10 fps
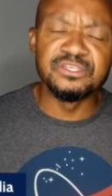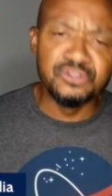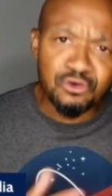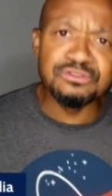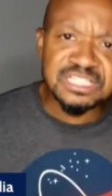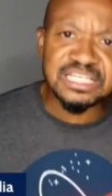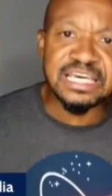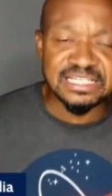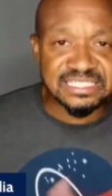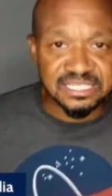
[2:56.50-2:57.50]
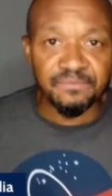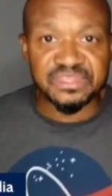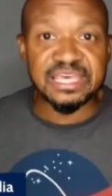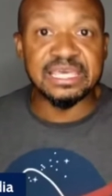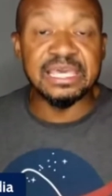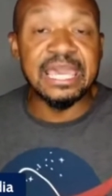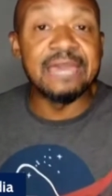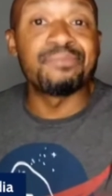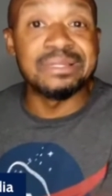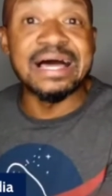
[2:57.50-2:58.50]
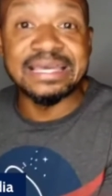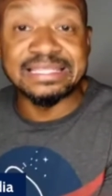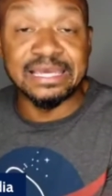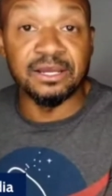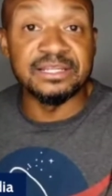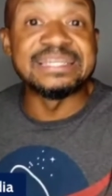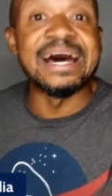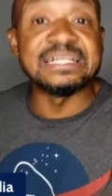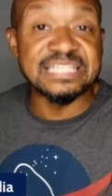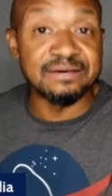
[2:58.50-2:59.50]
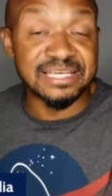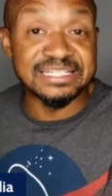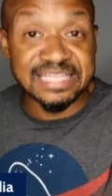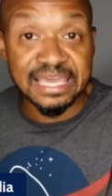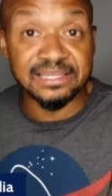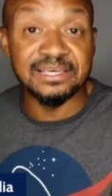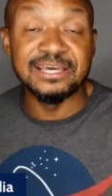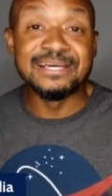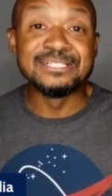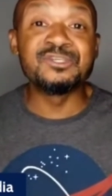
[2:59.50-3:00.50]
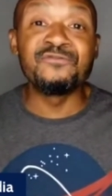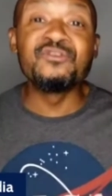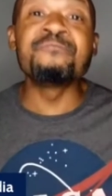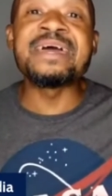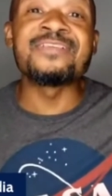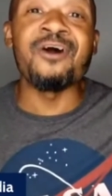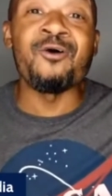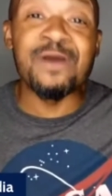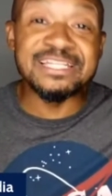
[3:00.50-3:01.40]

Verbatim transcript: Usually, it's something implied there. Nine times out of ten. So if you made it all